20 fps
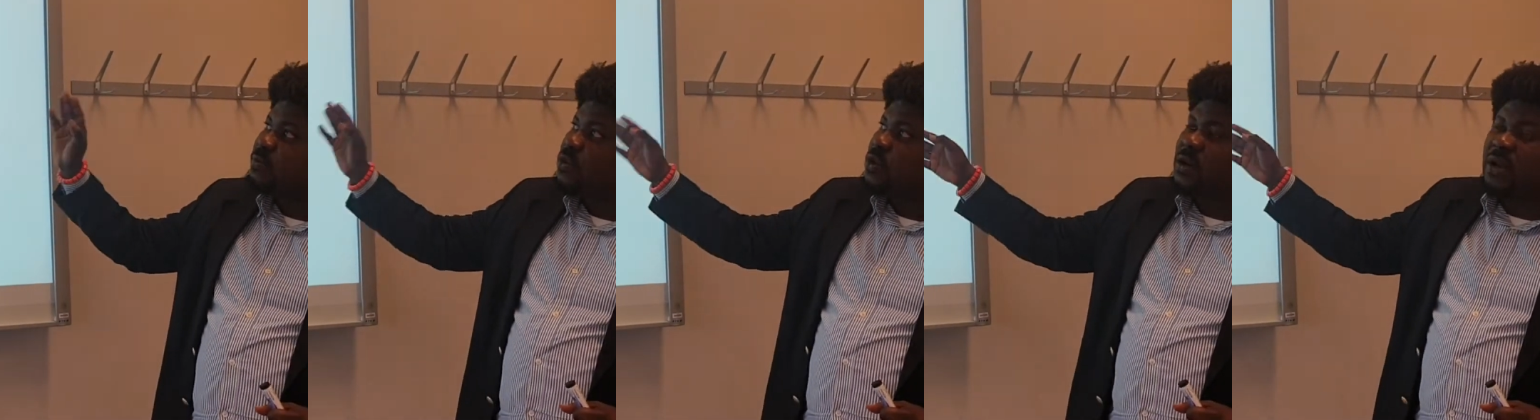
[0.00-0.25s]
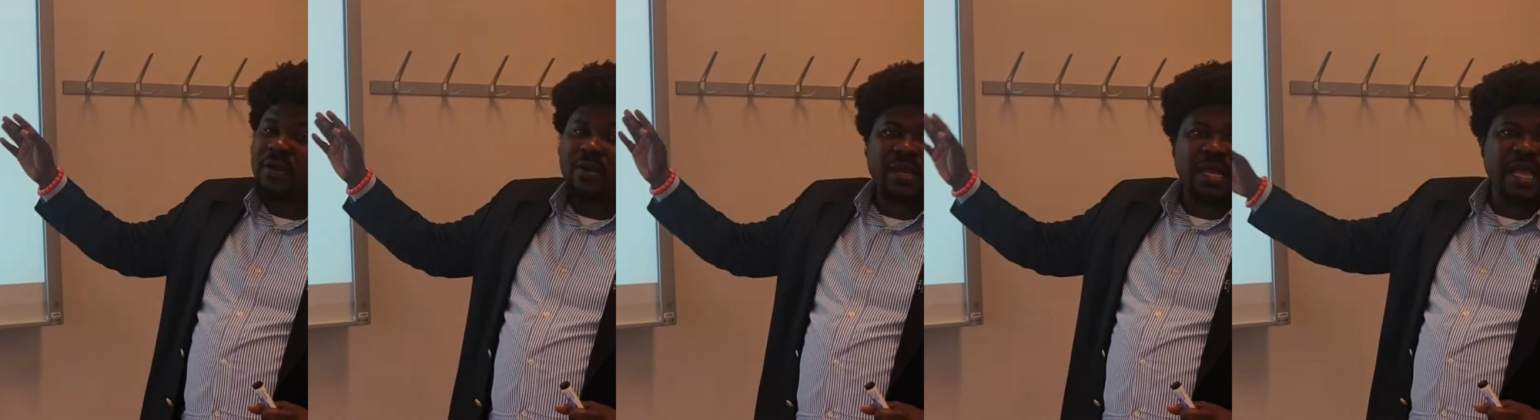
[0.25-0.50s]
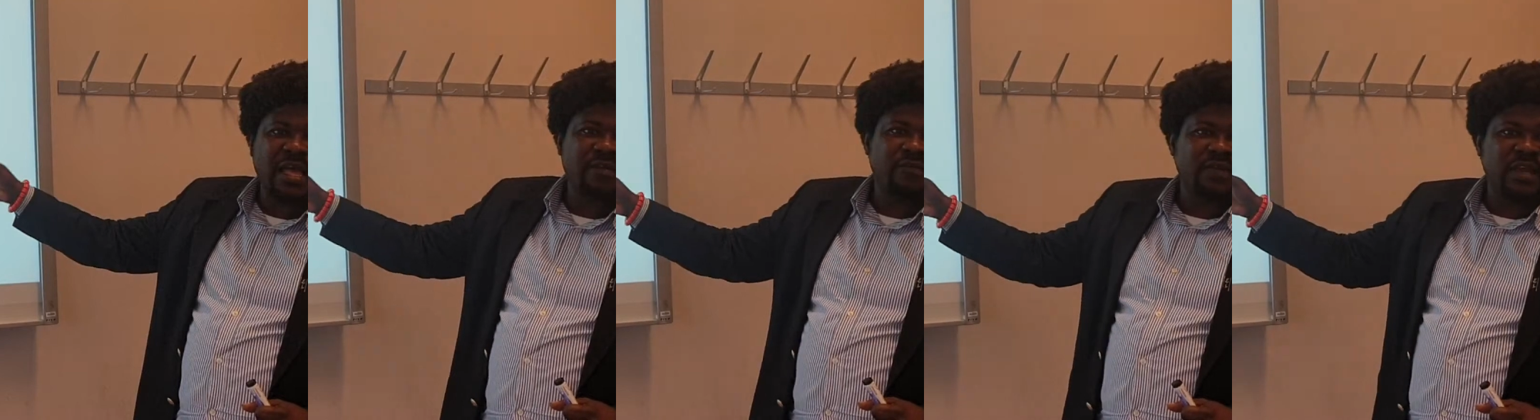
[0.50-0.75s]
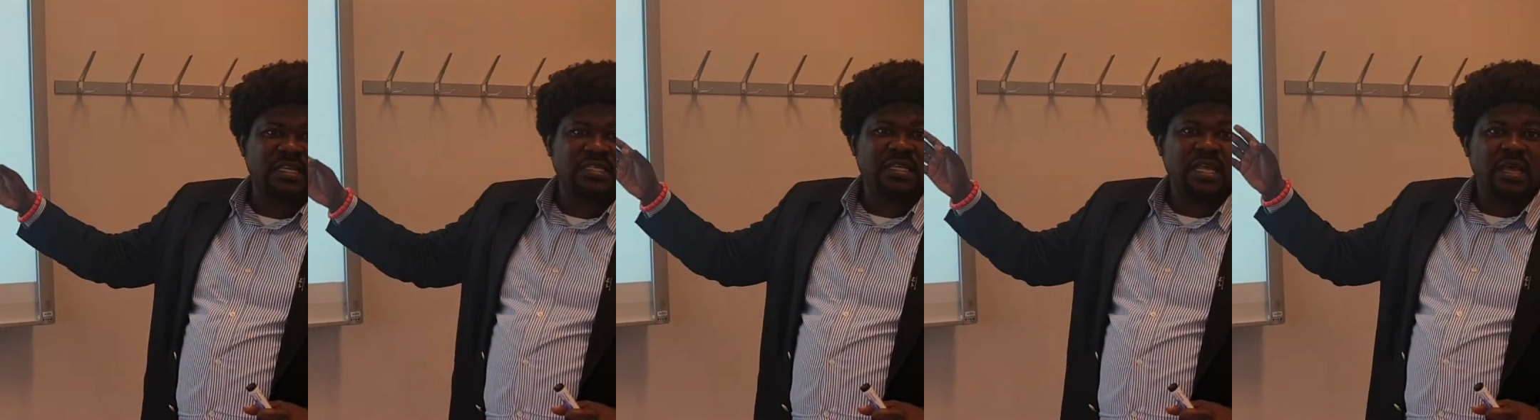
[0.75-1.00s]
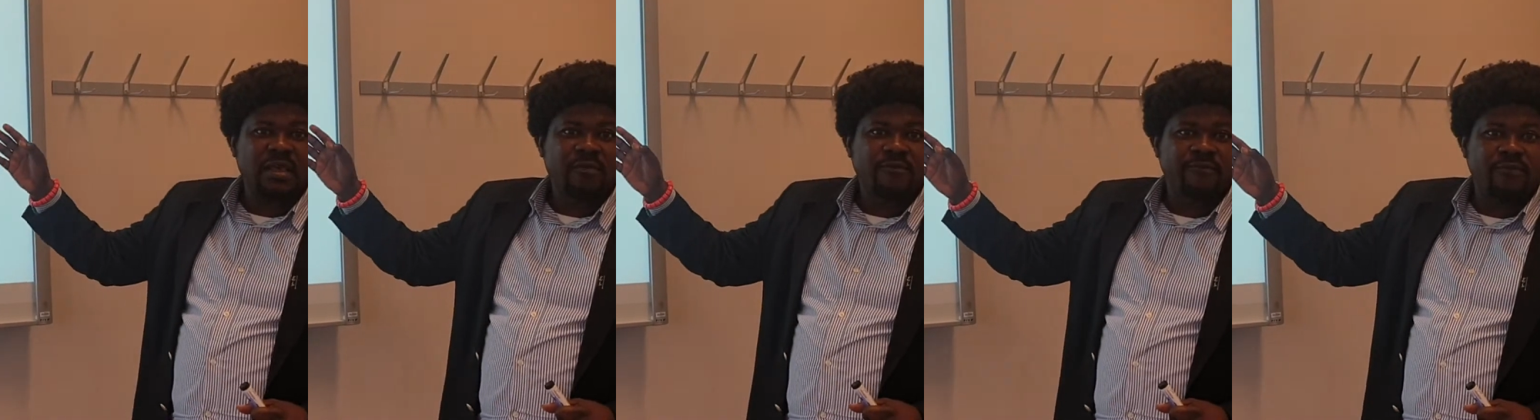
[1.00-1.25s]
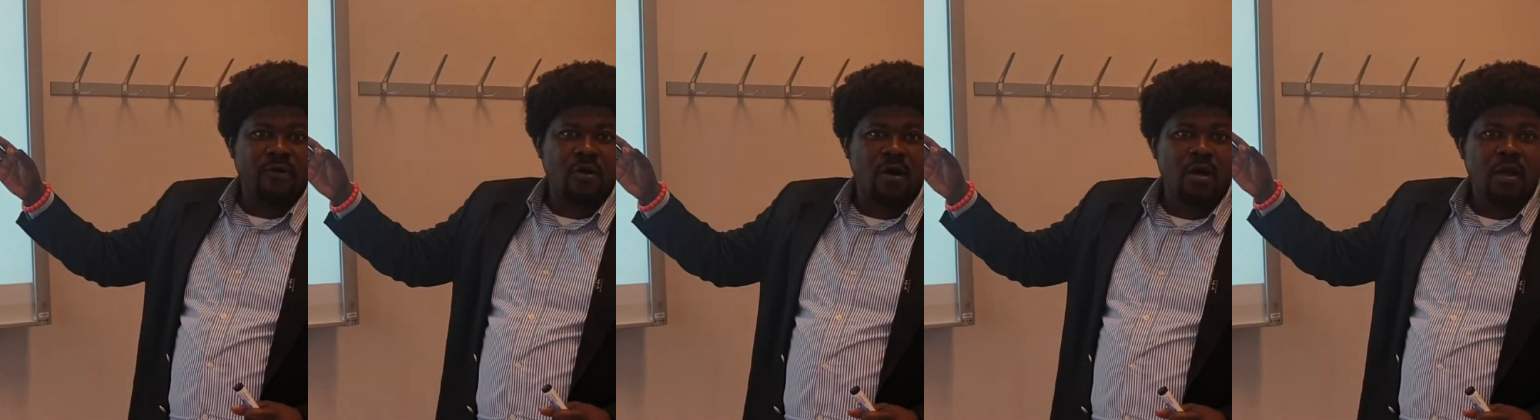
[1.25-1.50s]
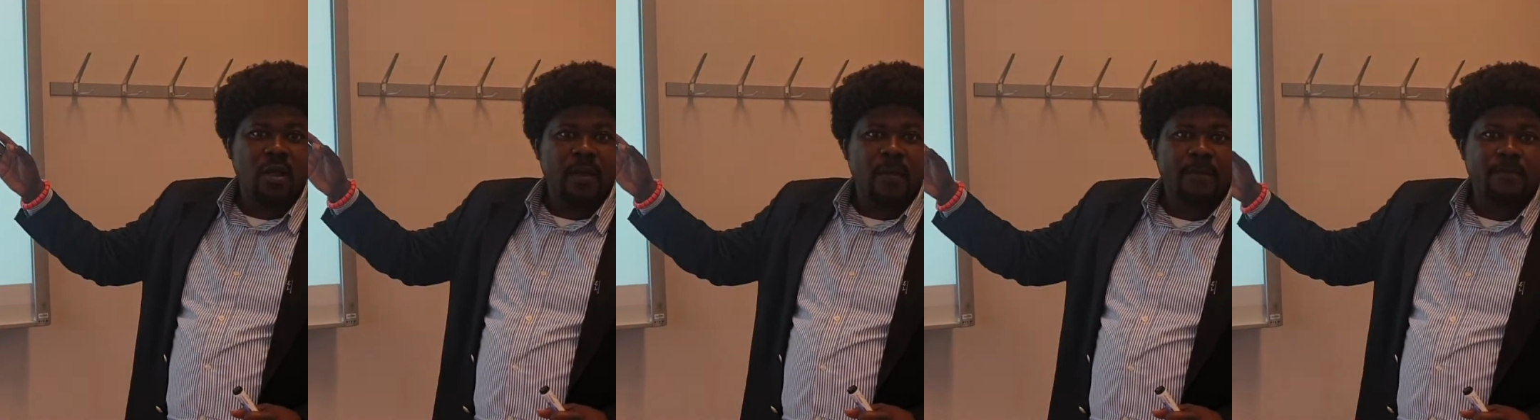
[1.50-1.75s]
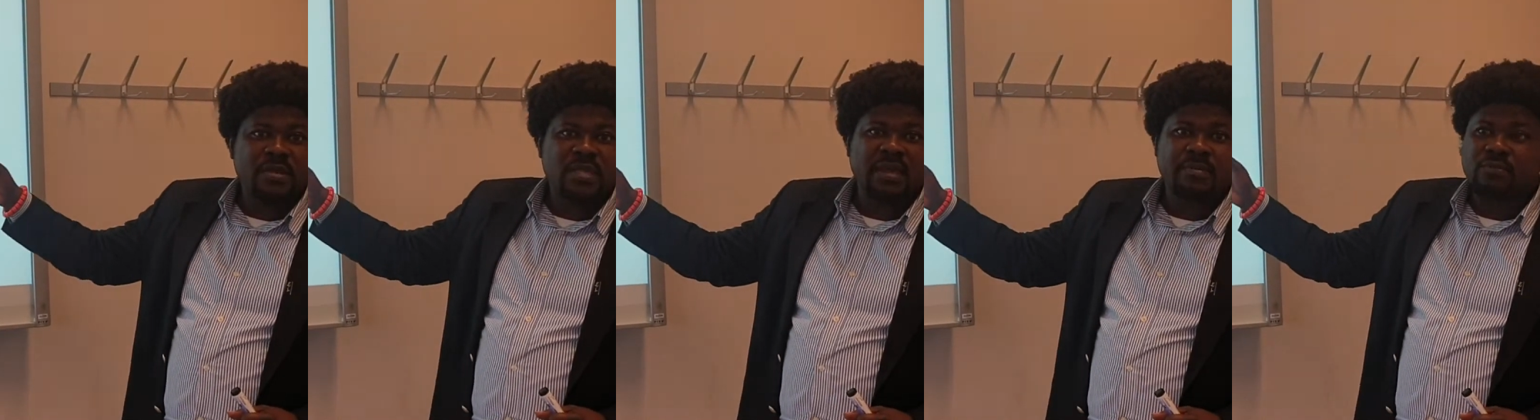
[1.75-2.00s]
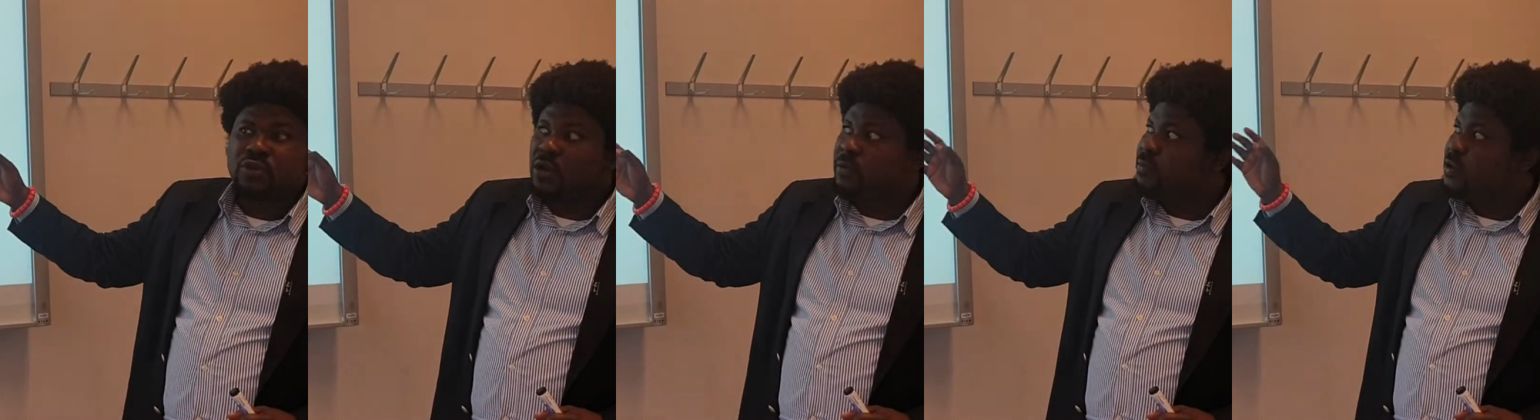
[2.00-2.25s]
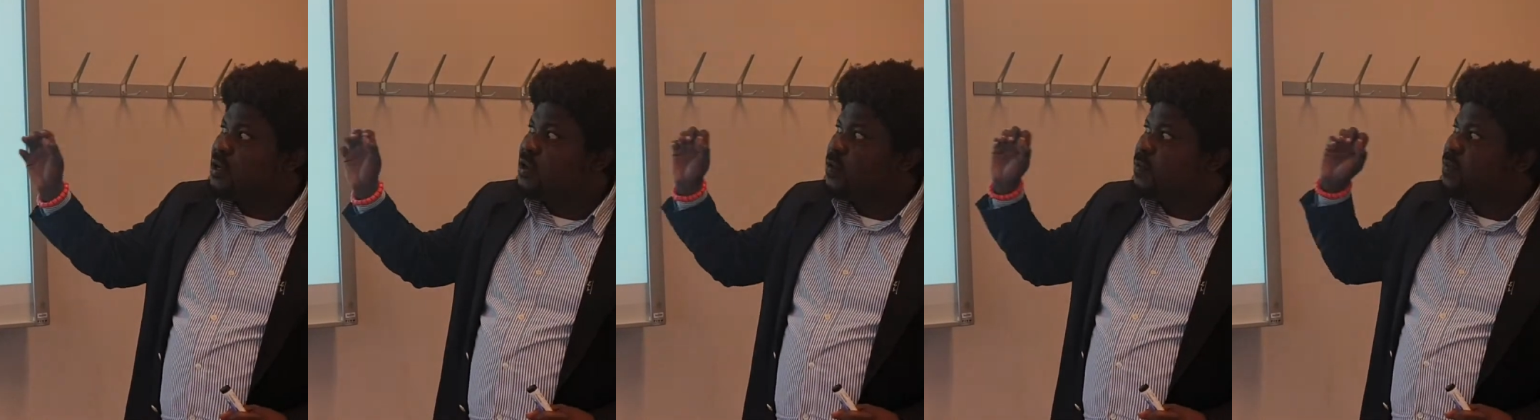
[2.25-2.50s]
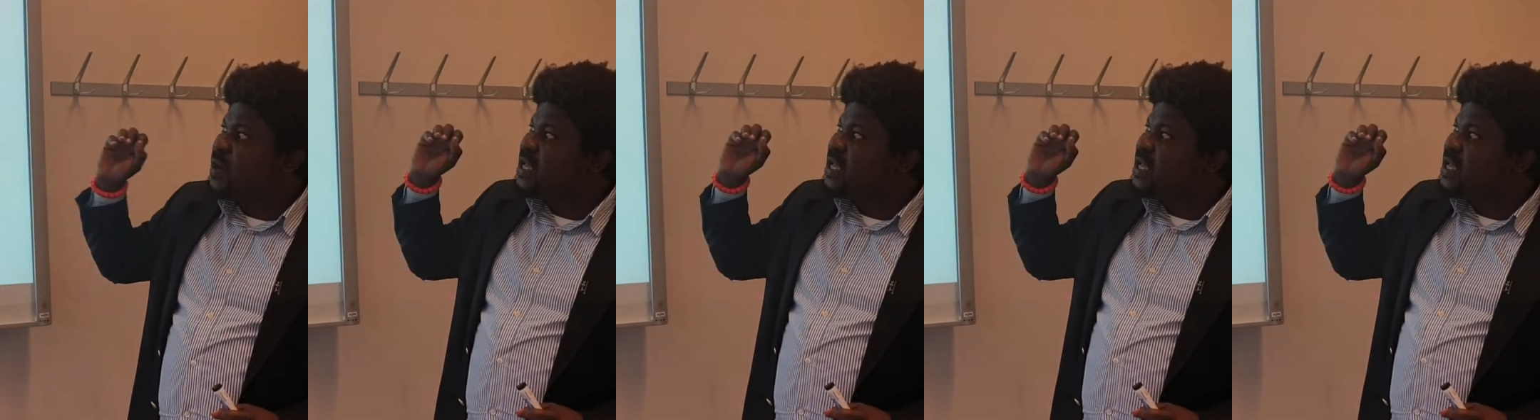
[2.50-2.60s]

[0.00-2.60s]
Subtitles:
model canvas for BMW.